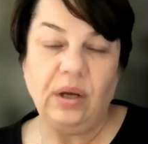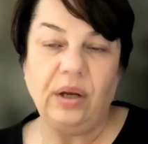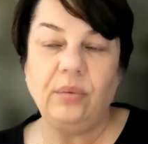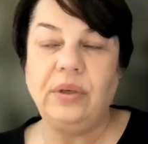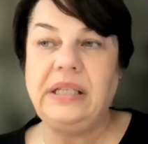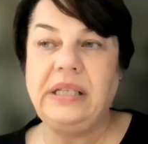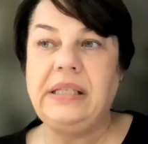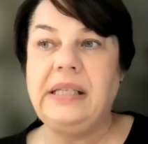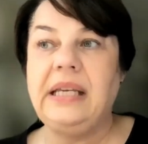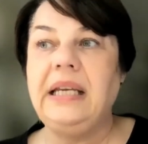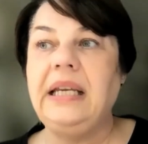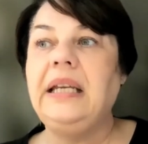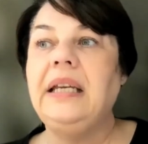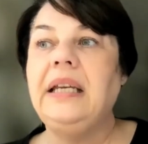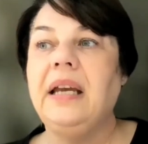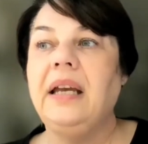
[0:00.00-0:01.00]
we
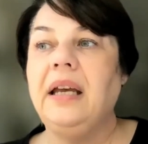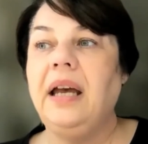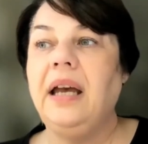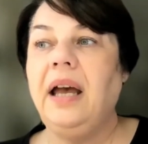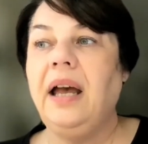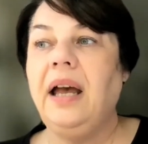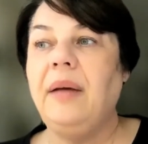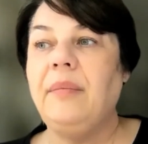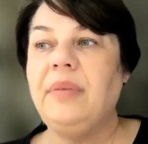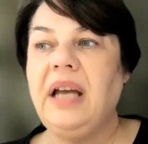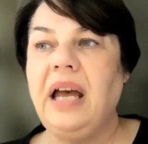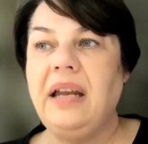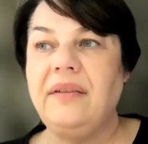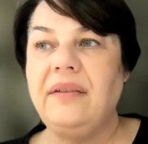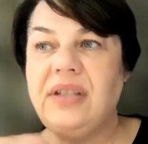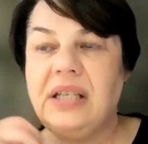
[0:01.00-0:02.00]
see
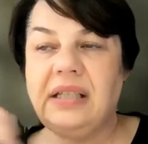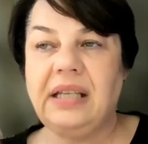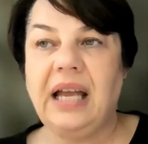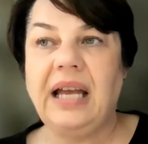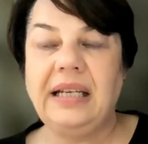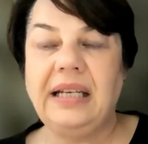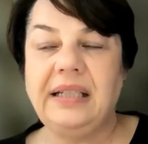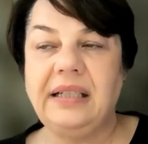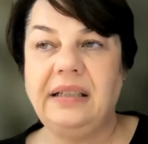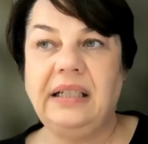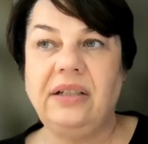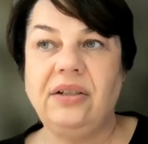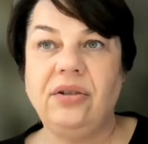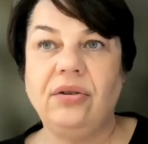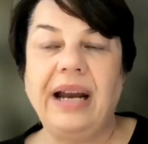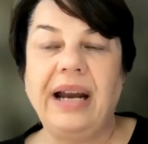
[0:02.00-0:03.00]
kind of societal
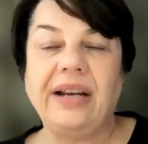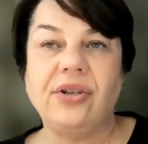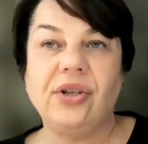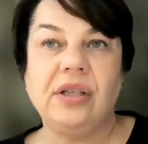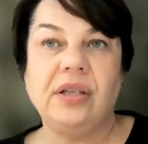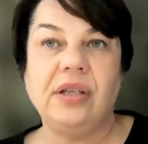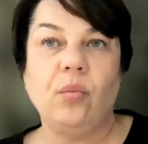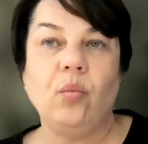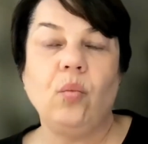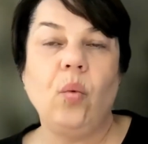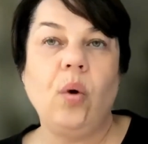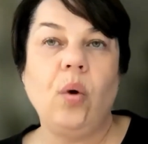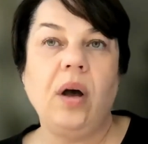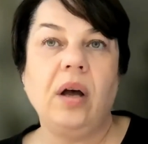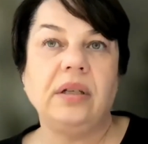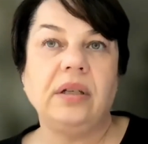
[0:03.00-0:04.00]
interactions, and
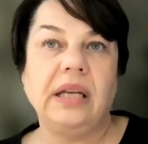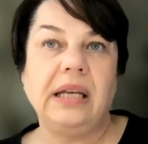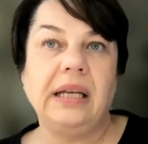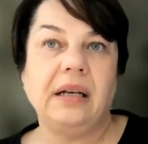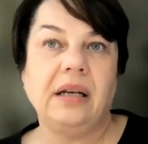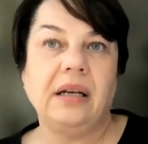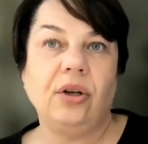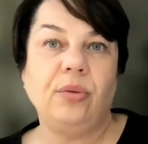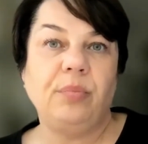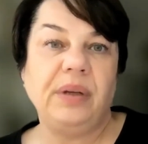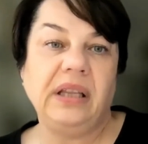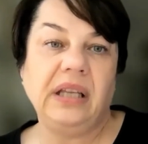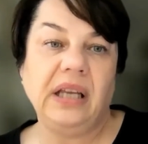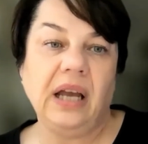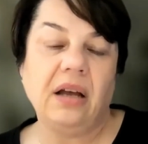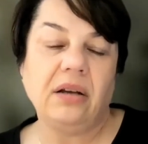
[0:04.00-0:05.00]
what it could be
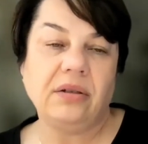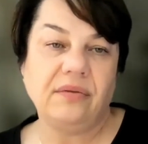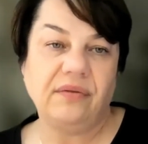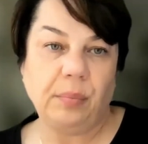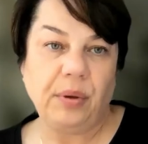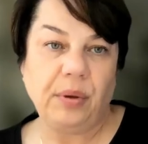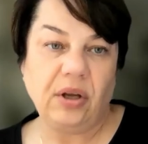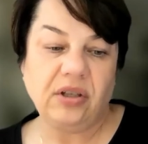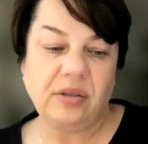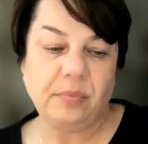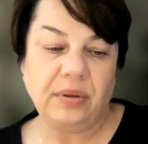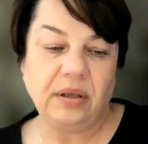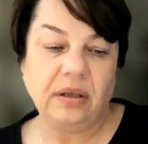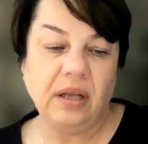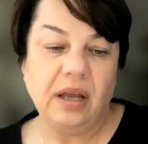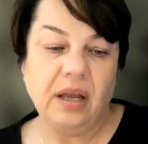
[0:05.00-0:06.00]
the art of the
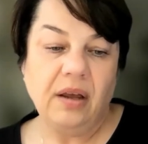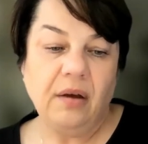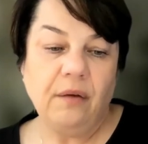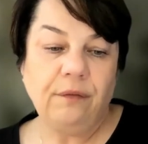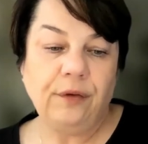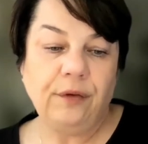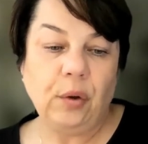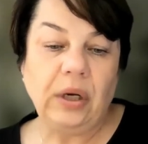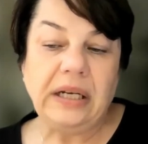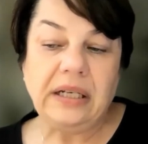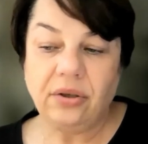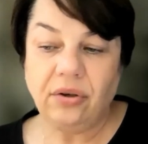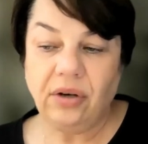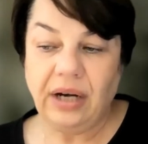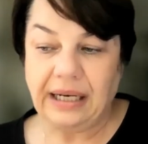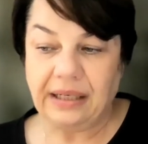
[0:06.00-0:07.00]
possible for
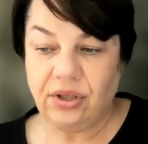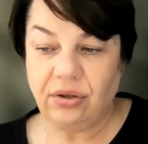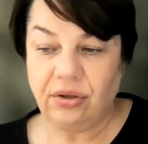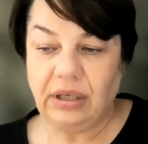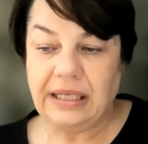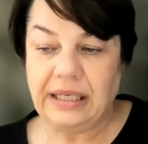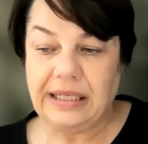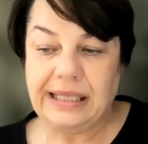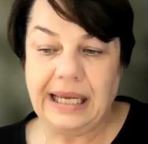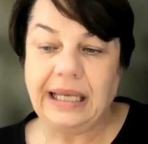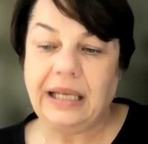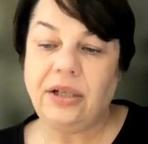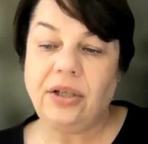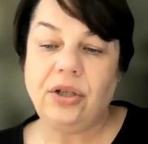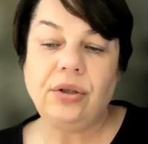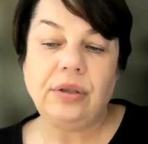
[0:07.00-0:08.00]
Interact to
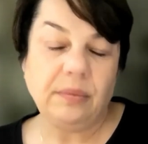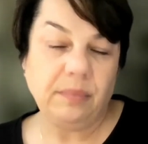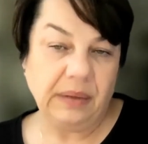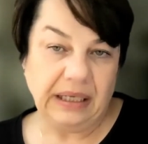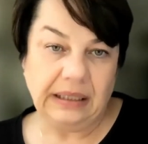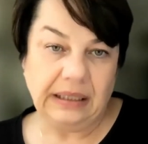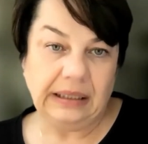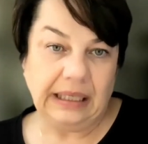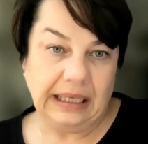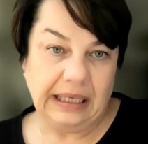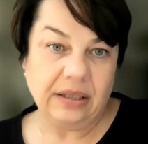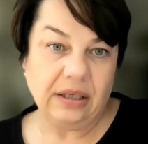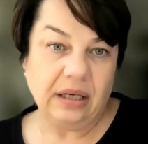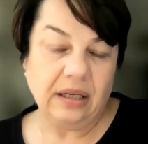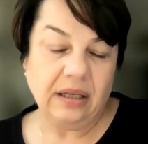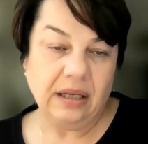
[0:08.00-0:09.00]
continue to be a
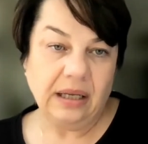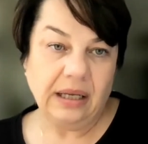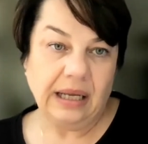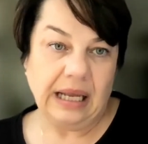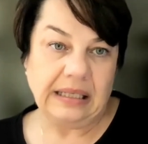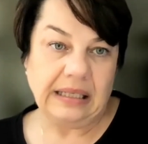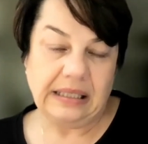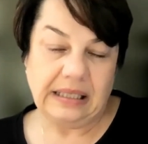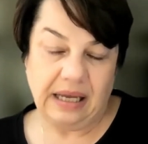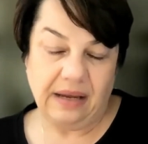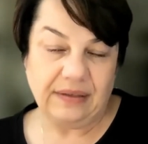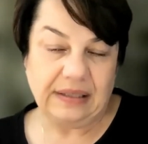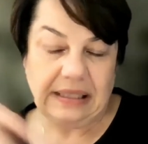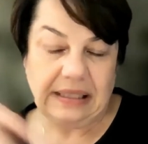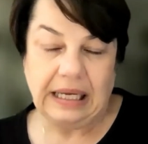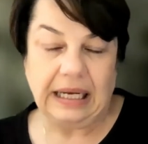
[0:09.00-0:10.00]
leader and
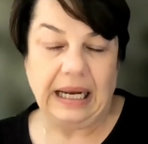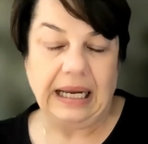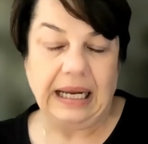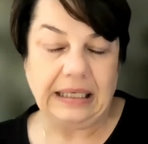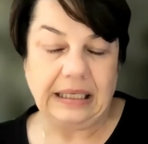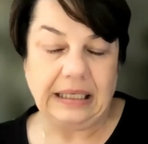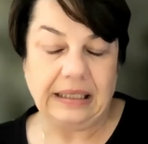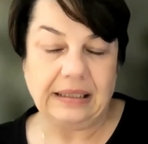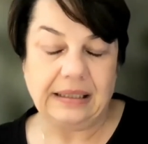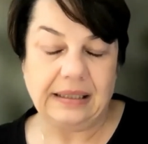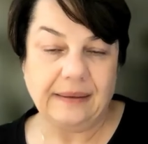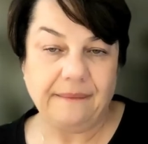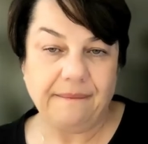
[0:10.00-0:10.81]
service Canadians.